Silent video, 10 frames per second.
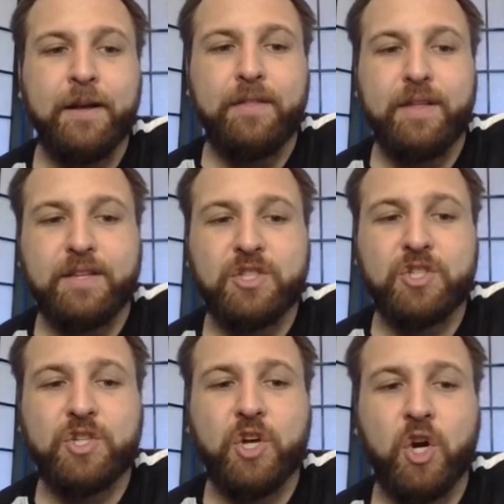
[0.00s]

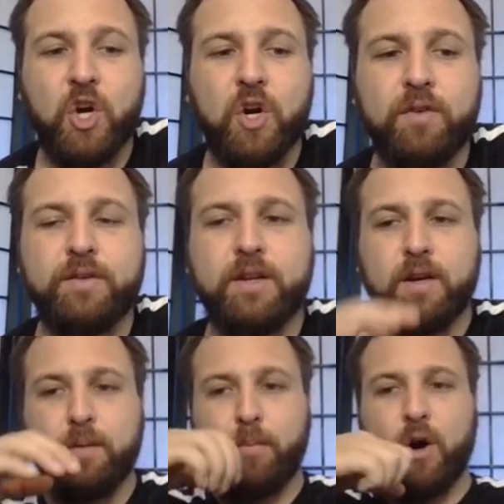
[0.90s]
this curved
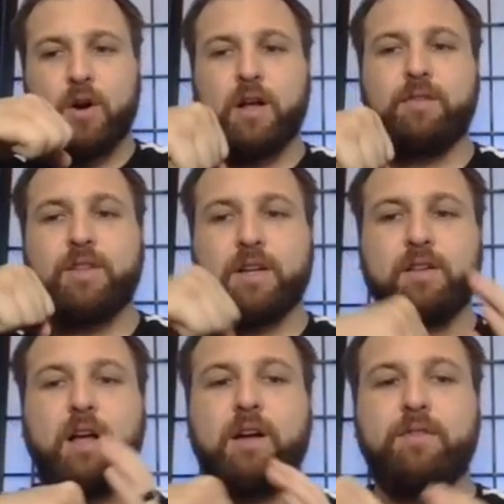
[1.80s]
part of the
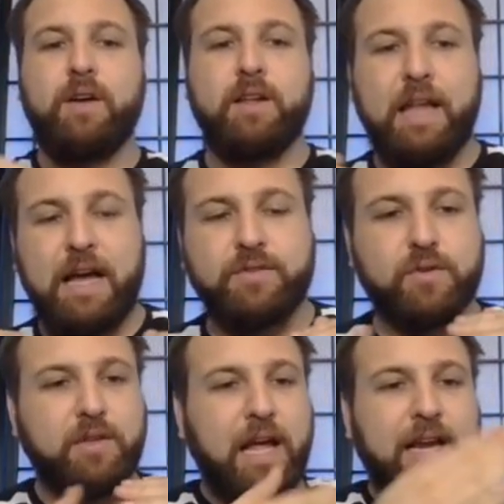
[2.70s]
glove allows for
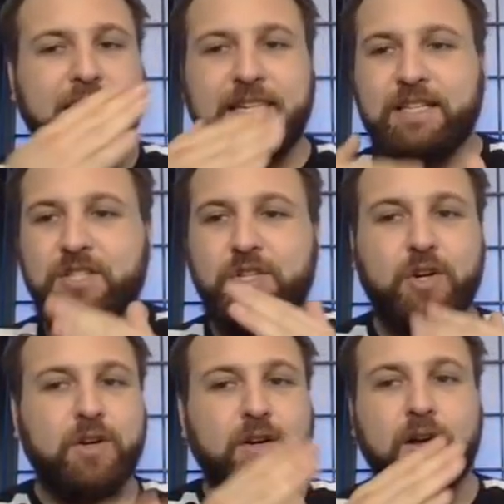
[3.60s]
a lot
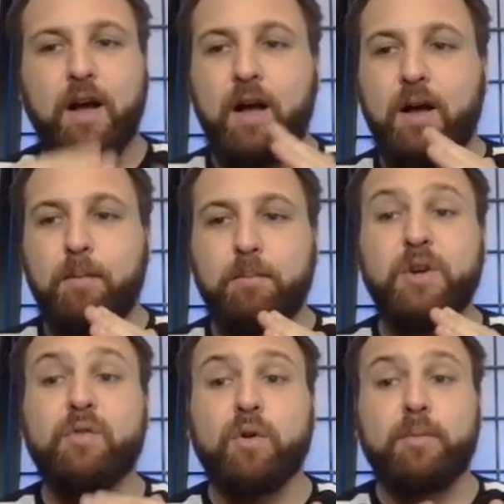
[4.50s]
easier uh,
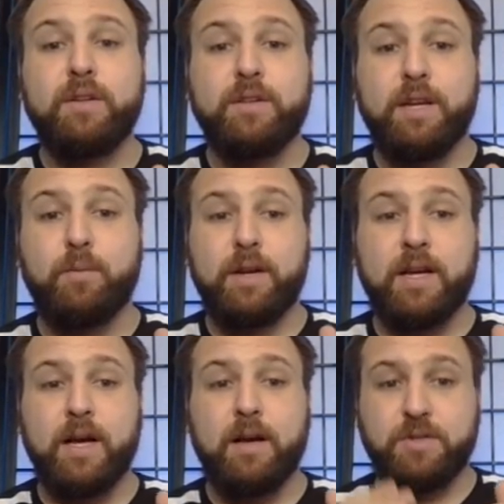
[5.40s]
maneuverability when it
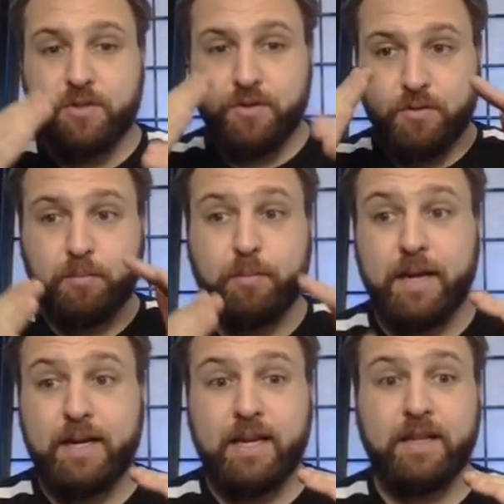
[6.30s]
comes to
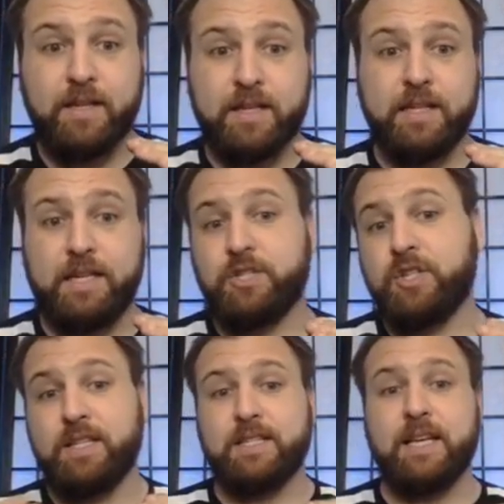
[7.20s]
being in the clinch.
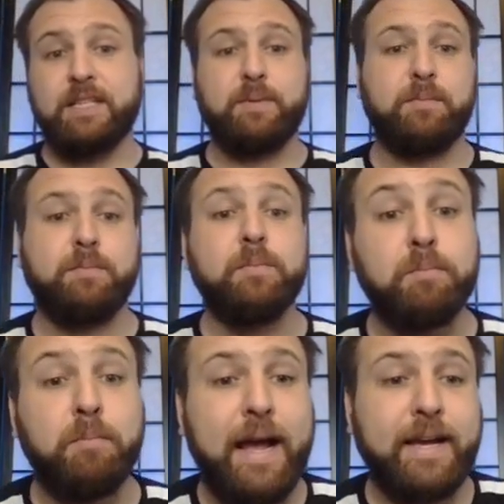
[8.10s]
At least that's been
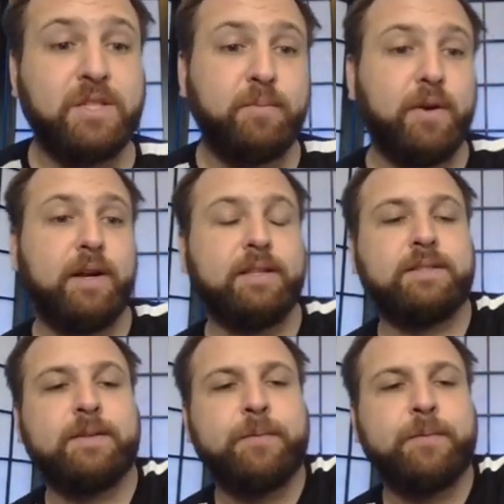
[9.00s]
my experience.